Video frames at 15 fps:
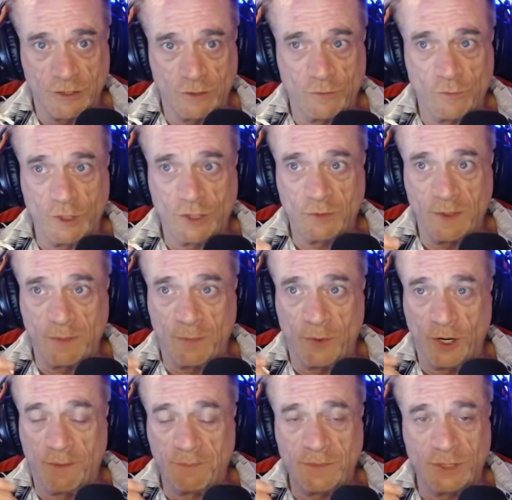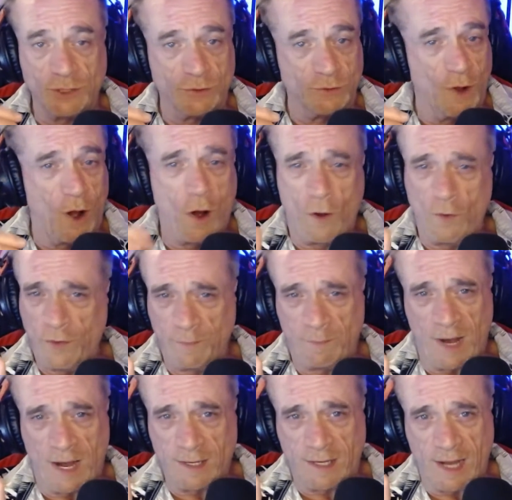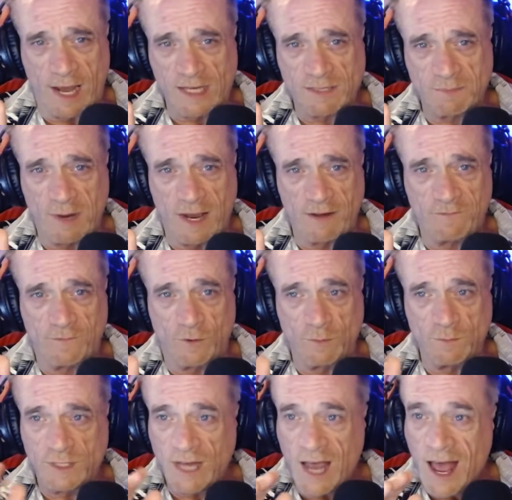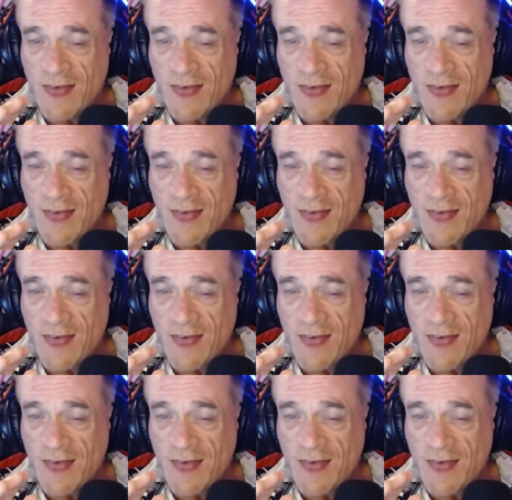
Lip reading: which we put up to all the podcast platforms.